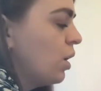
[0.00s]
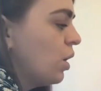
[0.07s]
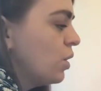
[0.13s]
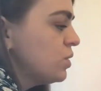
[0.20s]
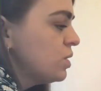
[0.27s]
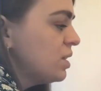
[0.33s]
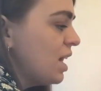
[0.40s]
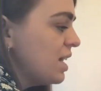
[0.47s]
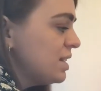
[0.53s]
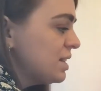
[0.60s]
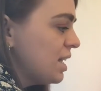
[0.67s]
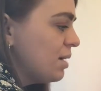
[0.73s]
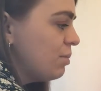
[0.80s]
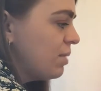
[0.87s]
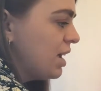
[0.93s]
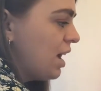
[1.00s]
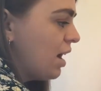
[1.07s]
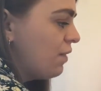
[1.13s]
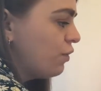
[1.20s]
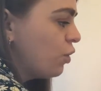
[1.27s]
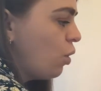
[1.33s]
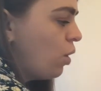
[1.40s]
So this time we
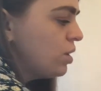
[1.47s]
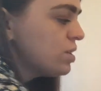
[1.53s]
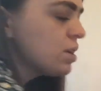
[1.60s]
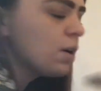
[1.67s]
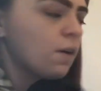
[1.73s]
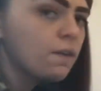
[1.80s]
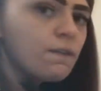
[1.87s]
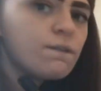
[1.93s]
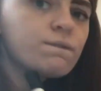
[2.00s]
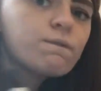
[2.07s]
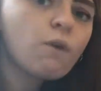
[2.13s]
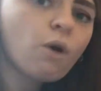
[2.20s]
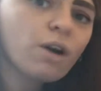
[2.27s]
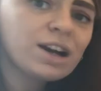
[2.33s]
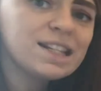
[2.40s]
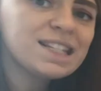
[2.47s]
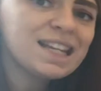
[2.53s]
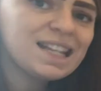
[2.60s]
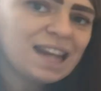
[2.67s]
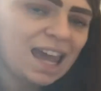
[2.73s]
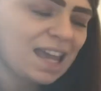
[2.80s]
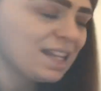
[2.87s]
have got
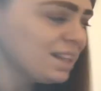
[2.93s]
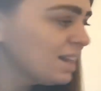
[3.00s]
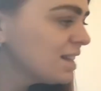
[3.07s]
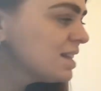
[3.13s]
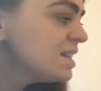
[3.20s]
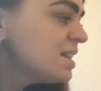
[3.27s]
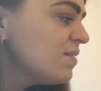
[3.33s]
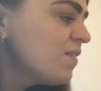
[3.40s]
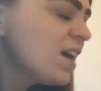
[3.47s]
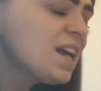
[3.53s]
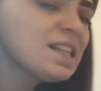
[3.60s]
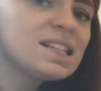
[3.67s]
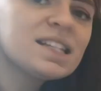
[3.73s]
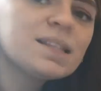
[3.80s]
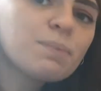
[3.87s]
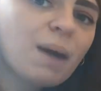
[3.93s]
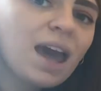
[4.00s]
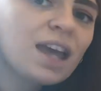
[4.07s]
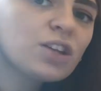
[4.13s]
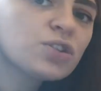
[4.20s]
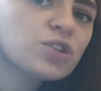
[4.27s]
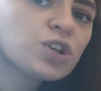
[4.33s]
49 divided
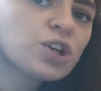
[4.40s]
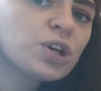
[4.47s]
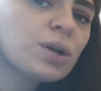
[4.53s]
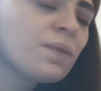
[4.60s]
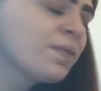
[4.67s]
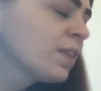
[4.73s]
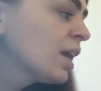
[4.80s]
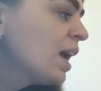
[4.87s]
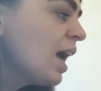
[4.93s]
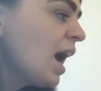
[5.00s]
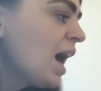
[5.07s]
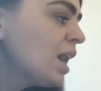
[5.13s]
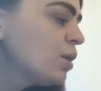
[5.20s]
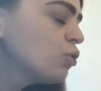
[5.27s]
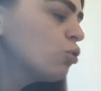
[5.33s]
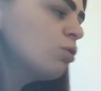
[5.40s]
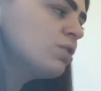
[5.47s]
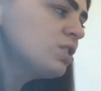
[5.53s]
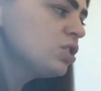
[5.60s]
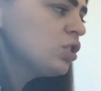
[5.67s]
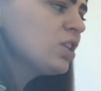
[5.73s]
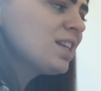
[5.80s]
by 2, and I'm going
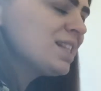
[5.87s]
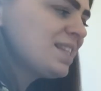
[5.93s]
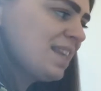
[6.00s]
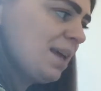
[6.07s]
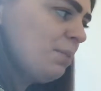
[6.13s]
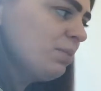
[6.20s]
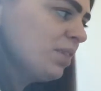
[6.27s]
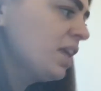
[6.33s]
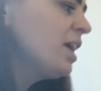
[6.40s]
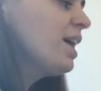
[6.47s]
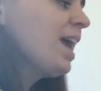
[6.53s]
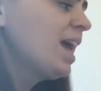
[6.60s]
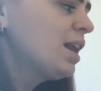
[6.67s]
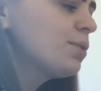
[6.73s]
to do the same thing again.